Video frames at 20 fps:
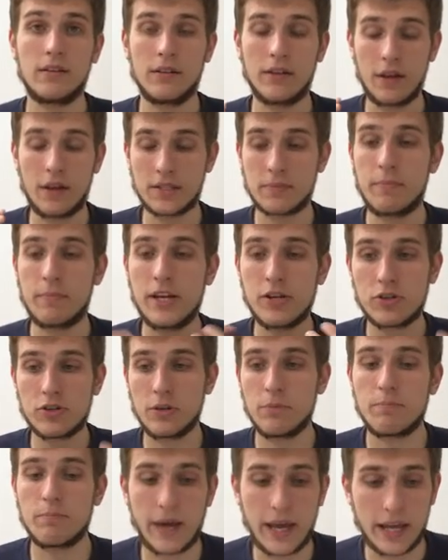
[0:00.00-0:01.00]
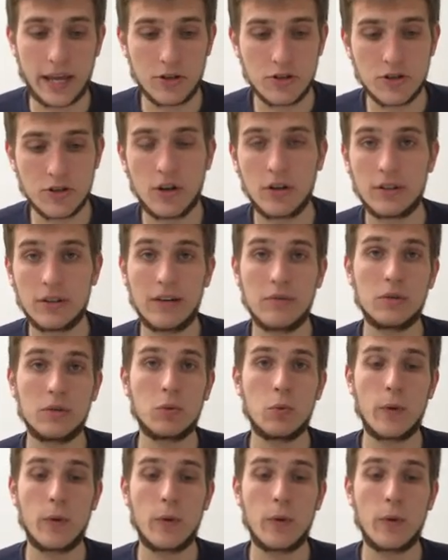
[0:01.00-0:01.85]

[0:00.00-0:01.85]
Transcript: a special page on our